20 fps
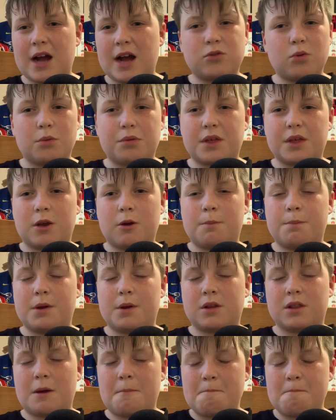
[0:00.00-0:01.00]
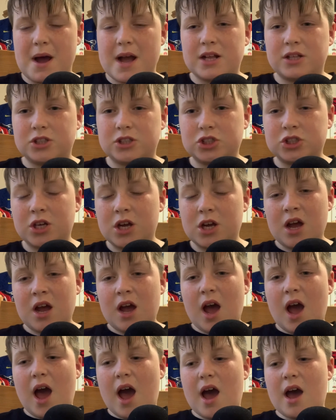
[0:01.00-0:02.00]
I don't think he'll be on the bench,
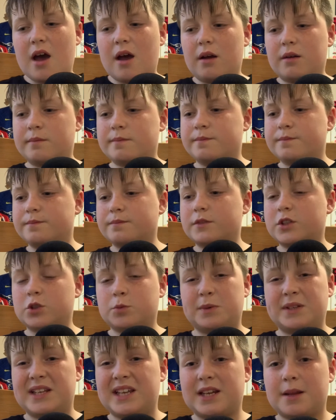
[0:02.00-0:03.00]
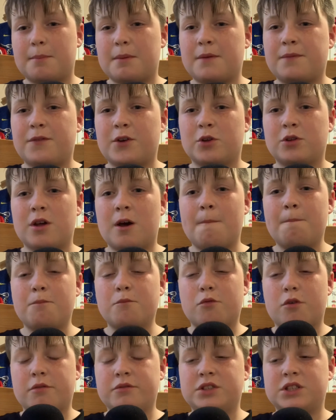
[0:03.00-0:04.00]
because we need a midfielder.
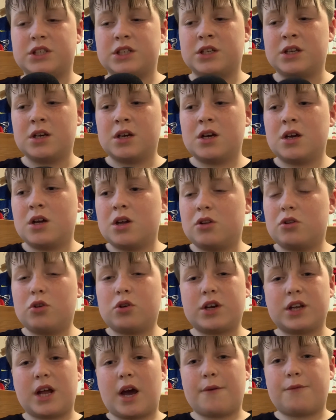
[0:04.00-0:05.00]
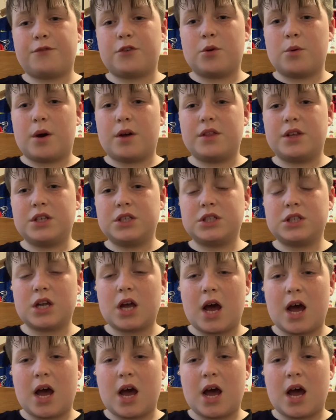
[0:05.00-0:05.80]
We're obviously looking at a few others.